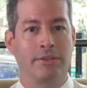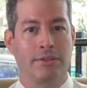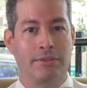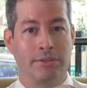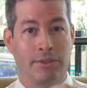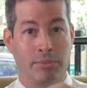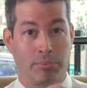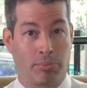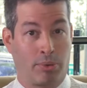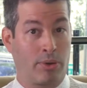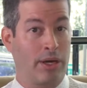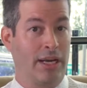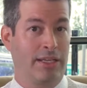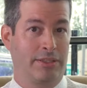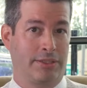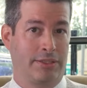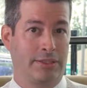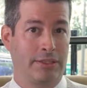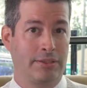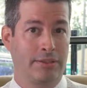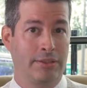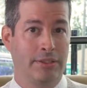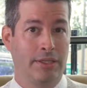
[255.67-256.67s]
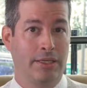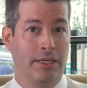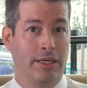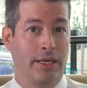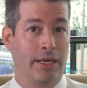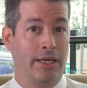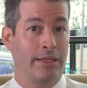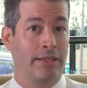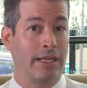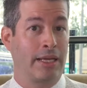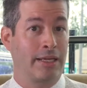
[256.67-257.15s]
depressed,
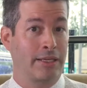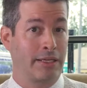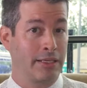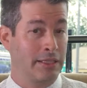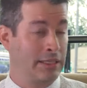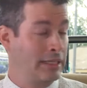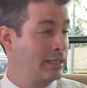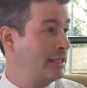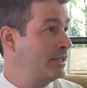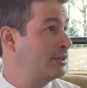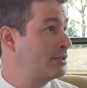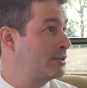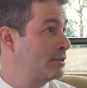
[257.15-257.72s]
and that can lead